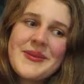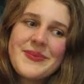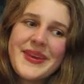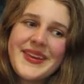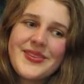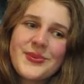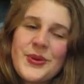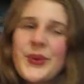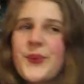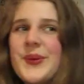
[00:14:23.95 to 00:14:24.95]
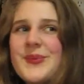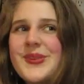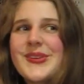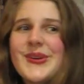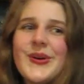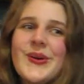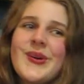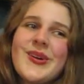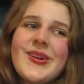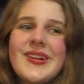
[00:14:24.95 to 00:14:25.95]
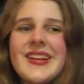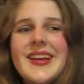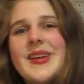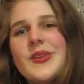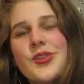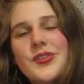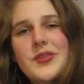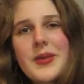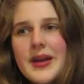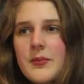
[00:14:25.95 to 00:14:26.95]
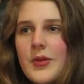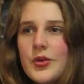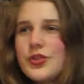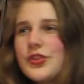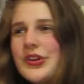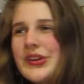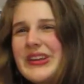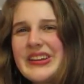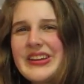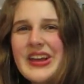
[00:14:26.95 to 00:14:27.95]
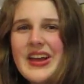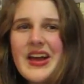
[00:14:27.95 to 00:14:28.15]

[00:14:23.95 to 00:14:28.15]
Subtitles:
means more whimsical, driven by emotion.